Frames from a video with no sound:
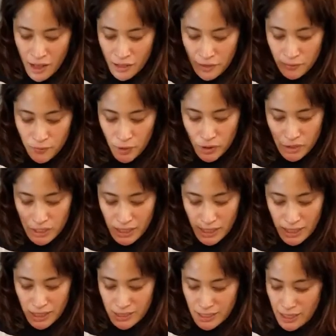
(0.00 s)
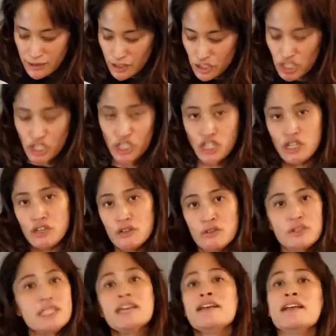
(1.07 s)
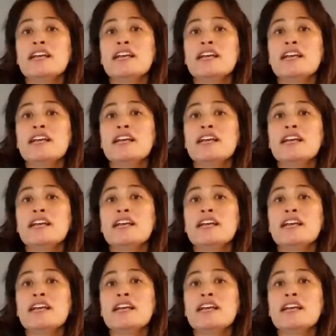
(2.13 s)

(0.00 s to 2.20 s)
The first is that she chose